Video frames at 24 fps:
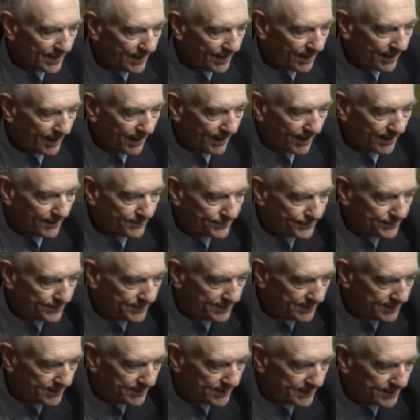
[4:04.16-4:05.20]
of
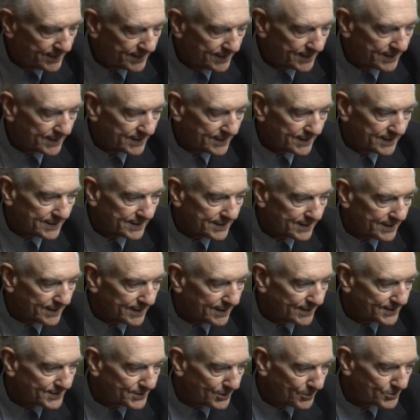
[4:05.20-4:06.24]

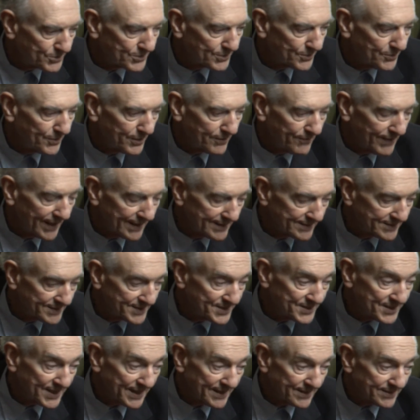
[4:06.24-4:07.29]
social role
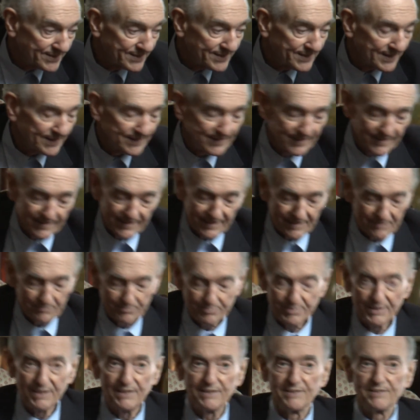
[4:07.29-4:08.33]
valorization in
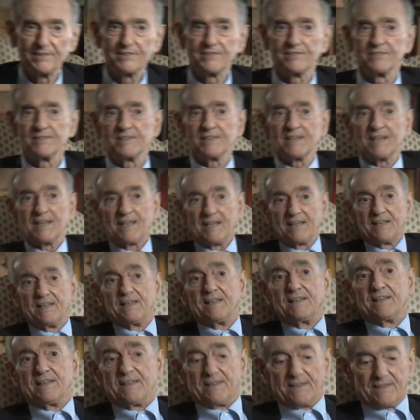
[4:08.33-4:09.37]
print today.
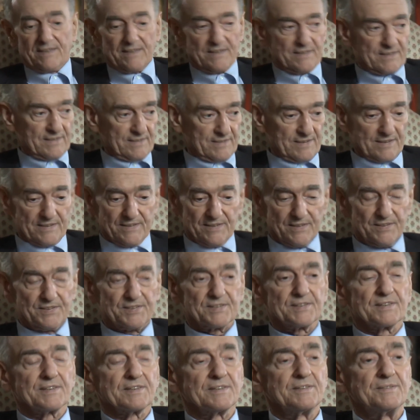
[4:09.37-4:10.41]
There
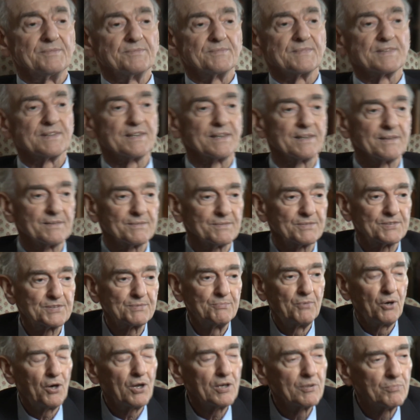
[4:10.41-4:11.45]
is a
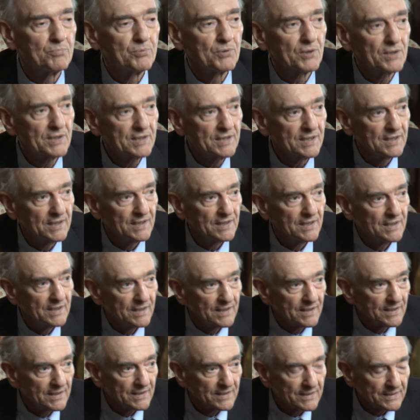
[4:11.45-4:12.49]
small book
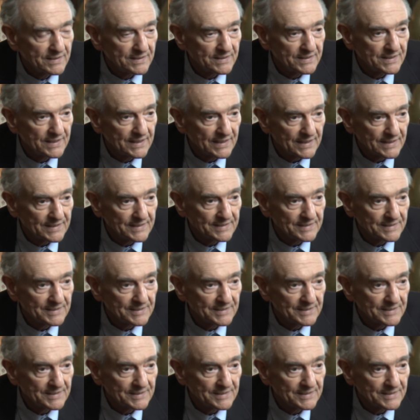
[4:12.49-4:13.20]
that,